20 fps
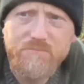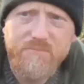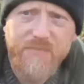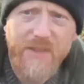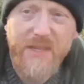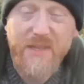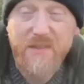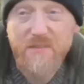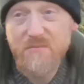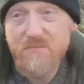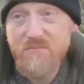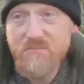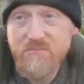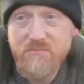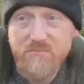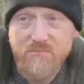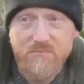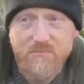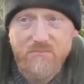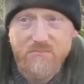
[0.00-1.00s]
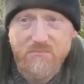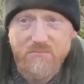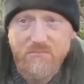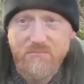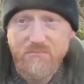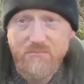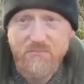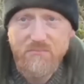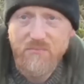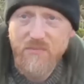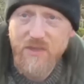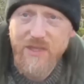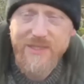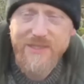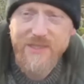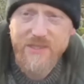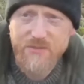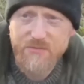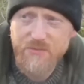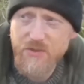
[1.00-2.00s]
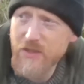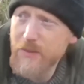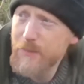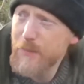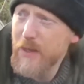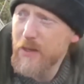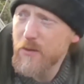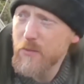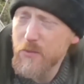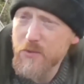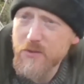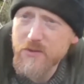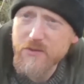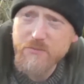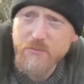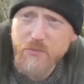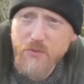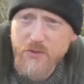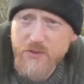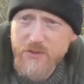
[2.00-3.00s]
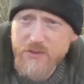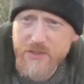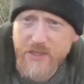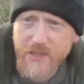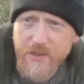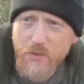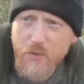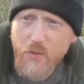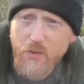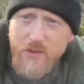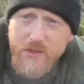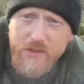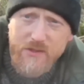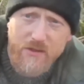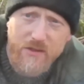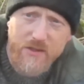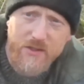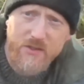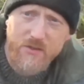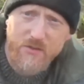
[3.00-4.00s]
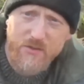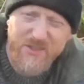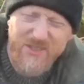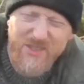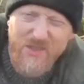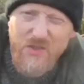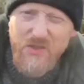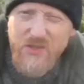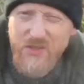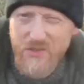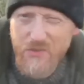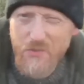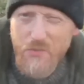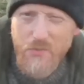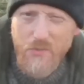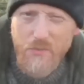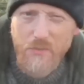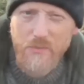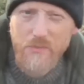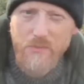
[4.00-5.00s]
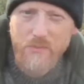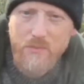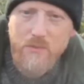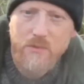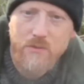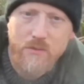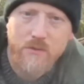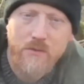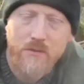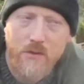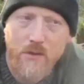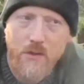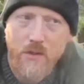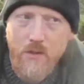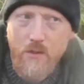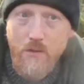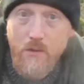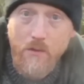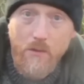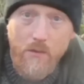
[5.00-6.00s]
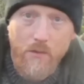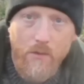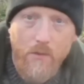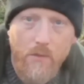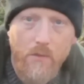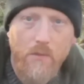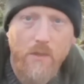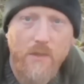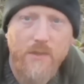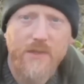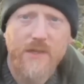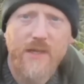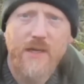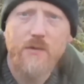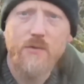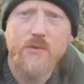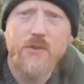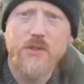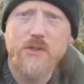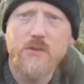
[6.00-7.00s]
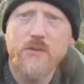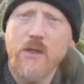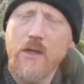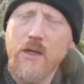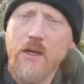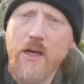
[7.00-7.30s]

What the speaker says: then it doesn't really matter what the sound quality is like, as long as it's audible. I think that will do.